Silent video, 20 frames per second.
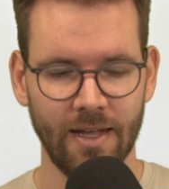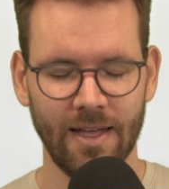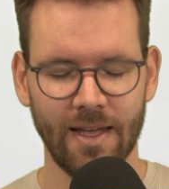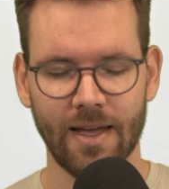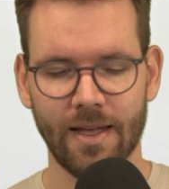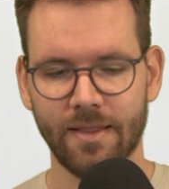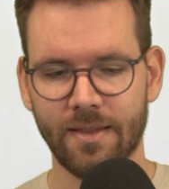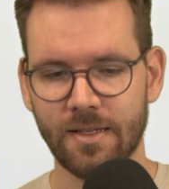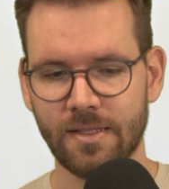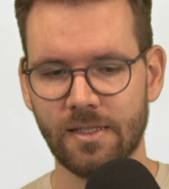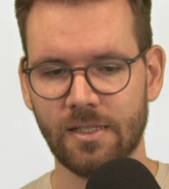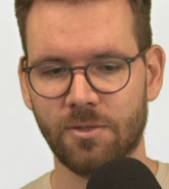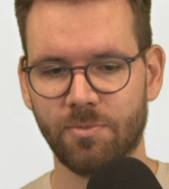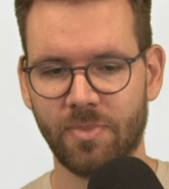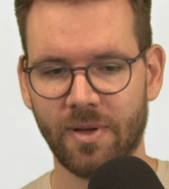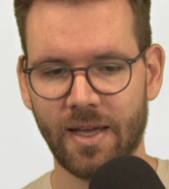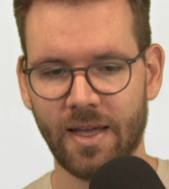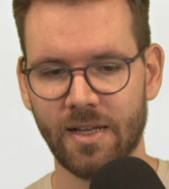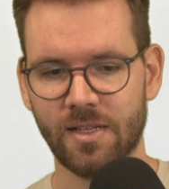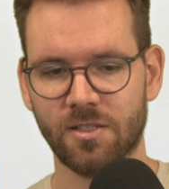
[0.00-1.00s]
and this is
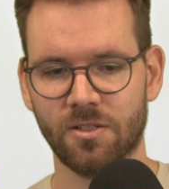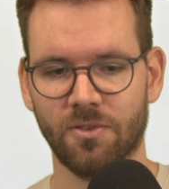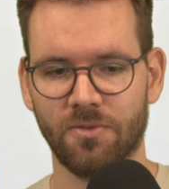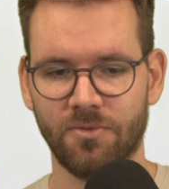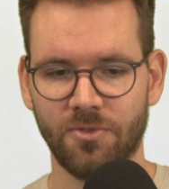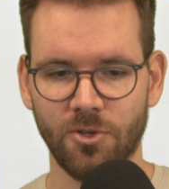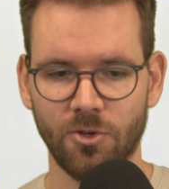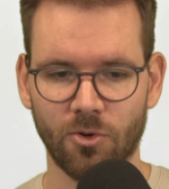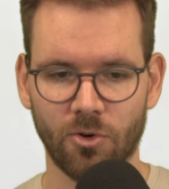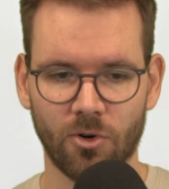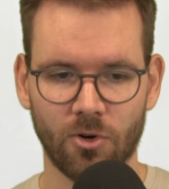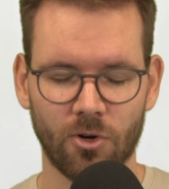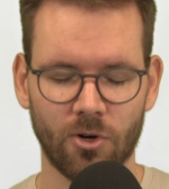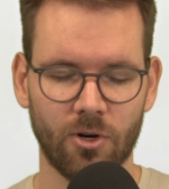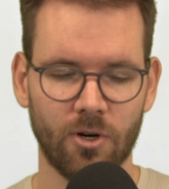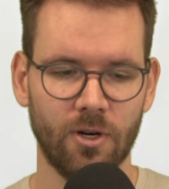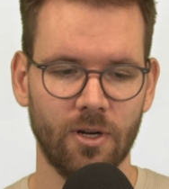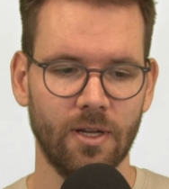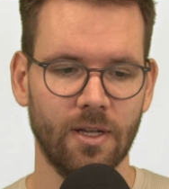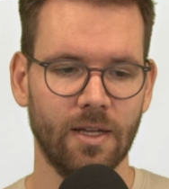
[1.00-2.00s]
based off
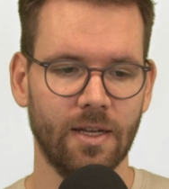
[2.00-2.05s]
your